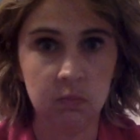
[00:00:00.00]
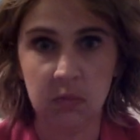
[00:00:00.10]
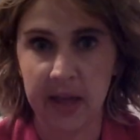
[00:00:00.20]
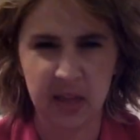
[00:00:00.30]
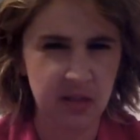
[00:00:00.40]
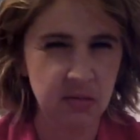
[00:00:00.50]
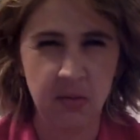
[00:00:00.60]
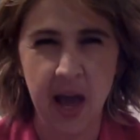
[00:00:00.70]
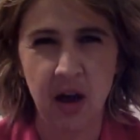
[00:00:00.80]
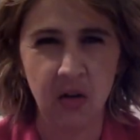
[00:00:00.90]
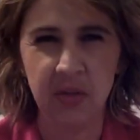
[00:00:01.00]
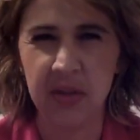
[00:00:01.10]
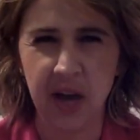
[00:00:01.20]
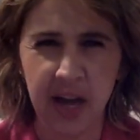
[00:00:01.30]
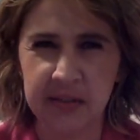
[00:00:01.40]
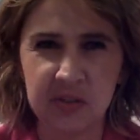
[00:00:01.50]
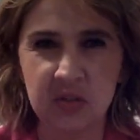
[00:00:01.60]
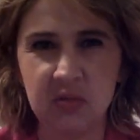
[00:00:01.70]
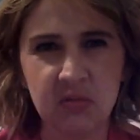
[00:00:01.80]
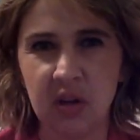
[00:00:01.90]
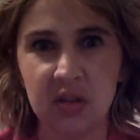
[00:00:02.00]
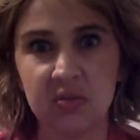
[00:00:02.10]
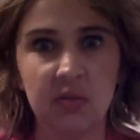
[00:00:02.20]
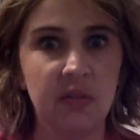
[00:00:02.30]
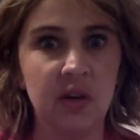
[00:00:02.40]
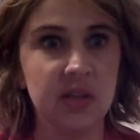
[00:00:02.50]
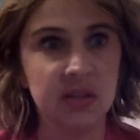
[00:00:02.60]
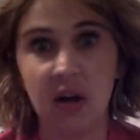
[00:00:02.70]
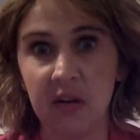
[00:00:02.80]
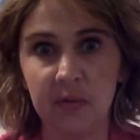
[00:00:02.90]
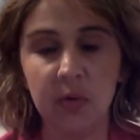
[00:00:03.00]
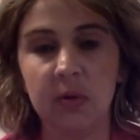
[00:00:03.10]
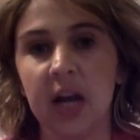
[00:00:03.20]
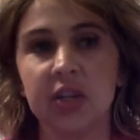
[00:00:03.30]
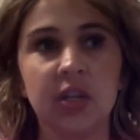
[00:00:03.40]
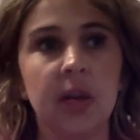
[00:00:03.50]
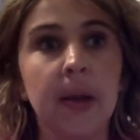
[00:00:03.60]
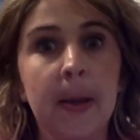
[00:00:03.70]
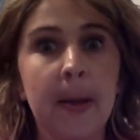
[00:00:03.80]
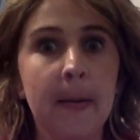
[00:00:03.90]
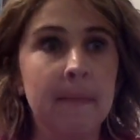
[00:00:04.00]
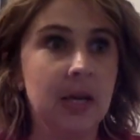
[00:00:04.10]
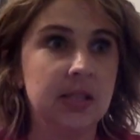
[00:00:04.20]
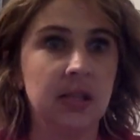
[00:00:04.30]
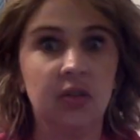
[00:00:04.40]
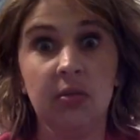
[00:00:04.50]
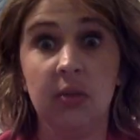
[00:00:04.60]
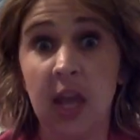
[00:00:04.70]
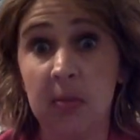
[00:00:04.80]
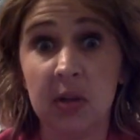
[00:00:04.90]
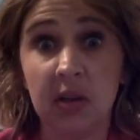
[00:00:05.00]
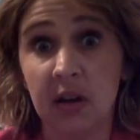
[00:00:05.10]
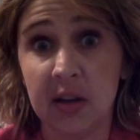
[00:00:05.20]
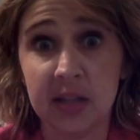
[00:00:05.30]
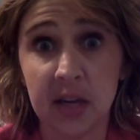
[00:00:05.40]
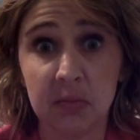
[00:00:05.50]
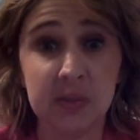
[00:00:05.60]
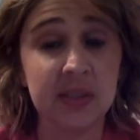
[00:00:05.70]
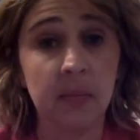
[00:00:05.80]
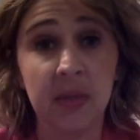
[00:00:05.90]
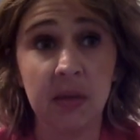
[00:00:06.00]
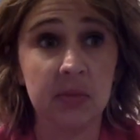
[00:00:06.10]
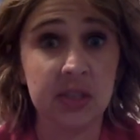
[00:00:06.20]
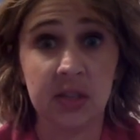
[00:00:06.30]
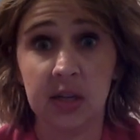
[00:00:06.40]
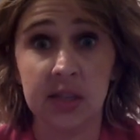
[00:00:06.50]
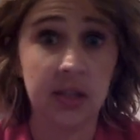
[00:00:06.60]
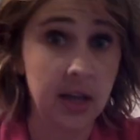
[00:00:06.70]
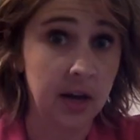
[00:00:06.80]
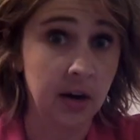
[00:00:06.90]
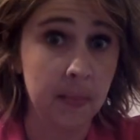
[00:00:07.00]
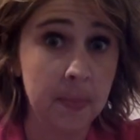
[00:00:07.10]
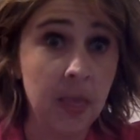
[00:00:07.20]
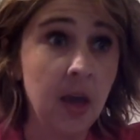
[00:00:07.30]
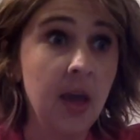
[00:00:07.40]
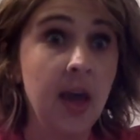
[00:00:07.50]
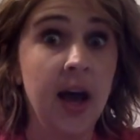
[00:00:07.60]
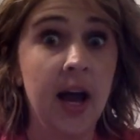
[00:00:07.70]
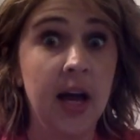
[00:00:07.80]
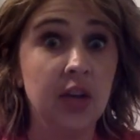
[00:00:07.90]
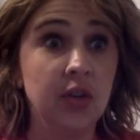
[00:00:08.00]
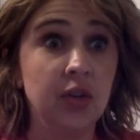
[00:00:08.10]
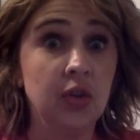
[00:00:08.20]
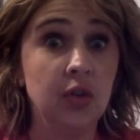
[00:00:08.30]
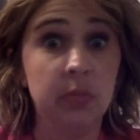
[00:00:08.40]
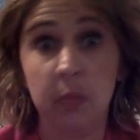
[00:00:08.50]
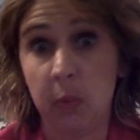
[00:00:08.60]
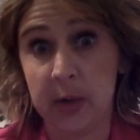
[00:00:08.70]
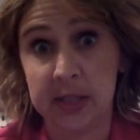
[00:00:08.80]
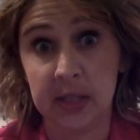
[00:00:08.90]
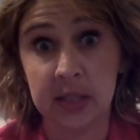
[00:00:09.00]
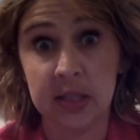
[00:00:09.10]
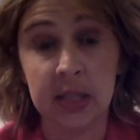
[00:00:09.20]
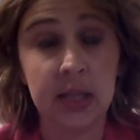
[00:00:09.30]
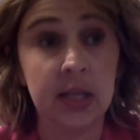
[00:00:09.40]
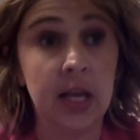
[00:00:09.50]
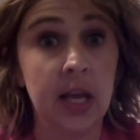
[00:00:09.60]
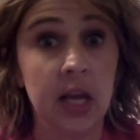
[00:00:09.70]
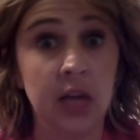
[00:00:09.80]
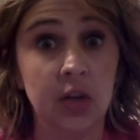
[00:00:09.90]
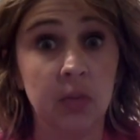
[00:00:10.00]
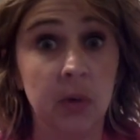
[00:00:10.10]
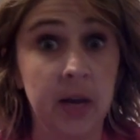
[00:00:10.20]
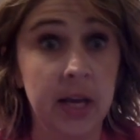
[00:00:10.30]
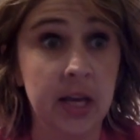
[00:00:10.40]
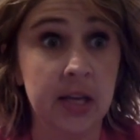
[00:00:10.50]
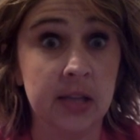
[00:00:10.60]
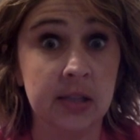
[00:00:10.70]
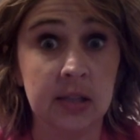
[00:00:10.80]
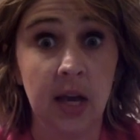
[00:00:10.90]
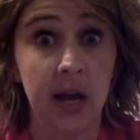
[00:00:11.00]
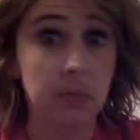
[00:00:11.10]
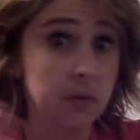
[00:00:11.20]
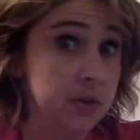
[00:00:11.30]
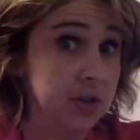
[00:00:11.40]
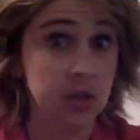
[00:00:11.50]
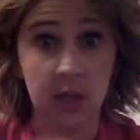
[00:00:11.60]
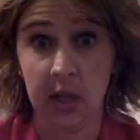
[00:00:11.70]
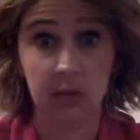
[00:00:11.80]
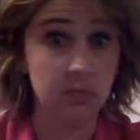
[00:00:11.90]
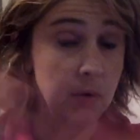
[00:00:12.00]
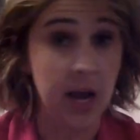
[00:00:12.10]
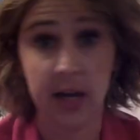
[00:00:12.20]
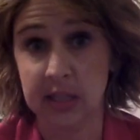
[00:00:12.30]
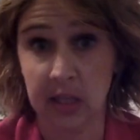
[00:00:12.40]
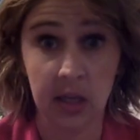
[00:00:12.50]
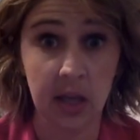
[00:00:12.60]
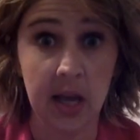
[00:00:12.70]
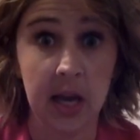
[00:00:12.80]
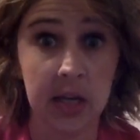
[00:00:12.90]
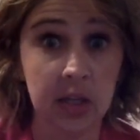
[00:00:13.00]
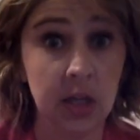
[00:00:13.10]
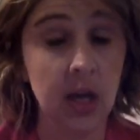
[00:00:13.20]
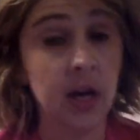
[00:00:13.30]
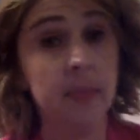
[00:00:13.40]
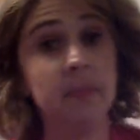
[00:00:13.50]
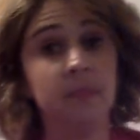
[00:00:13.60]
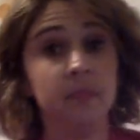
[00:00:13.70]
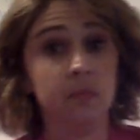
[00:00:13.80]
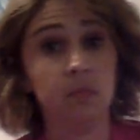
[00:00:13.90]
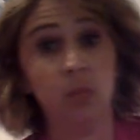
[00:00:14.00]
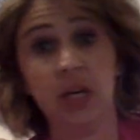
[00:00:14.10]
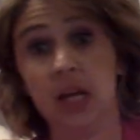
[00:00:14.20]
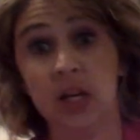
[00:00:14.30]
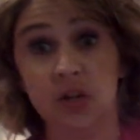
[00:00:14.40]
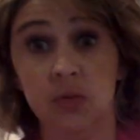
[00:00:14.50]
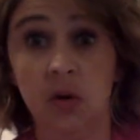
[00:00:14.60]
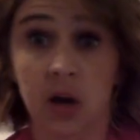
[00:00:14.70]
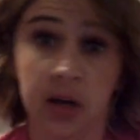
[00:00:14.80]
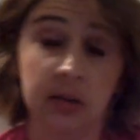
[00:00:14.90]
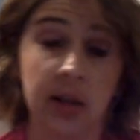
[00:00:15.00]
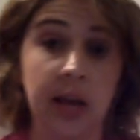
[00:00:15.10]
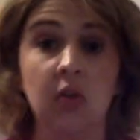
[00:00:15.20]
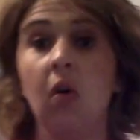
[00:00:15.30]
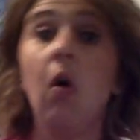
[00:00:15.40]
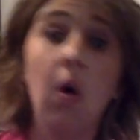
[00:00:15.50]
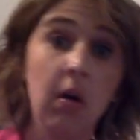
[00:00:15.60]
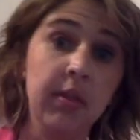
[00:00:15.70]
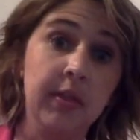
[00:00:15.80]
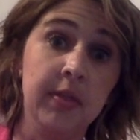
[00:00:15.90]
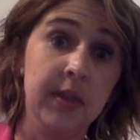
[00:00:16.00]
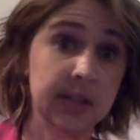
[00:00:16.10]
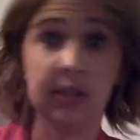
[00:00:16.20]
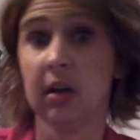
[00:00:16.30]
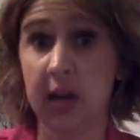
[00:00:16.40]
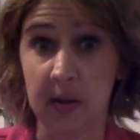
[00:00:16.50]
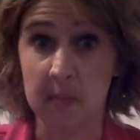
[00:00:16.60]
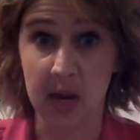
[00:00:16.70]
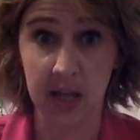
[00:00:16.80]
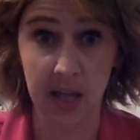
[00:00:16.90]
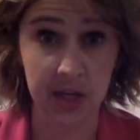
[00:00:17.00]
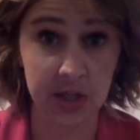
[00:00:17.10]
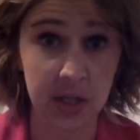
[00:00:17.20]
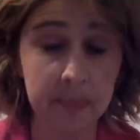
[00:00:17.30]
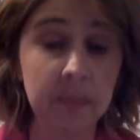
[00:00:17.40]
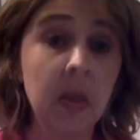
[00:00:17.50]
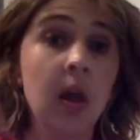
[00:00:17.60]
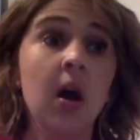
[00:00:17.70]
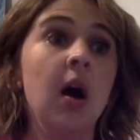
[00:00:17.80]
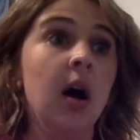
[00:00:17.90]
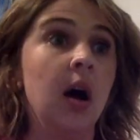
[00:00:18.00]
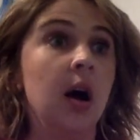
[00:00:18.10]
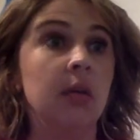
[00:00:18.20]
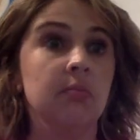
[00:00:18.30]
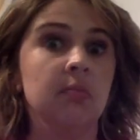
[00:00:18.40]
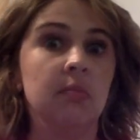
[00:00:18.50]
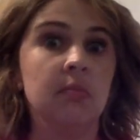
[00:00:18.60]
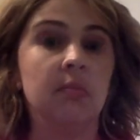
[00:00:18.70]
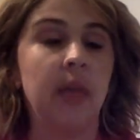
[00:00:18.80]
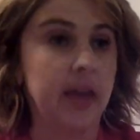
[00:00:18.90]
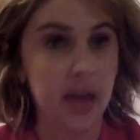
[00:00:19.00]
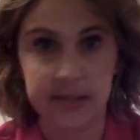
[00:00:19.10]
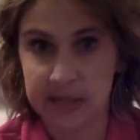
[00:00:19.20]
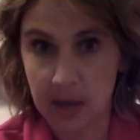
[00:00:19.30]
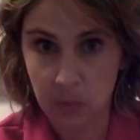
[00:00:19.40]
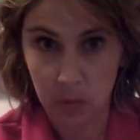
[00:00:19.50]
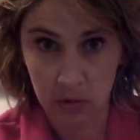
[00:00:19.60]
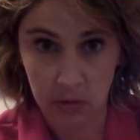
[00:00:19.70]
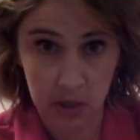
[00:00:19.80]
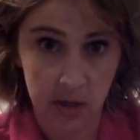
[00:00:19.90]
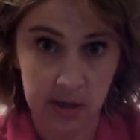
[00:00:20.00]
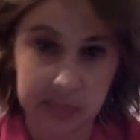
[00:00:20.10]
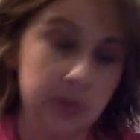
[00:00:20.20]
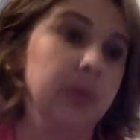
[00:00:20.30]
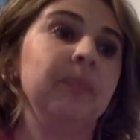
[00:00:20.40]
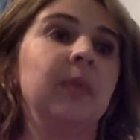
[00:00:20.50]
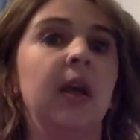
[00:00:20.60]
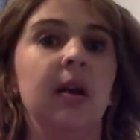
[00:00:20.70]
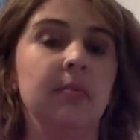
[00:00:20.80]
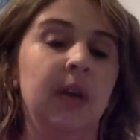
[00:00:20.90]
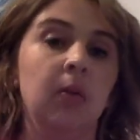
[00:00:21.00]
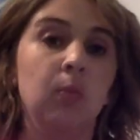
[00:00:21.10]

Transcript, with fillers: like how the hives looked or whatever. It's not a food reaction basically you came into contact with something mysterious in the air and you've been poisoned and your body is hypervigilantly like reacting and um, we need to get you on like all this kind of medication um, like asap or you're going to the hospital and i'm like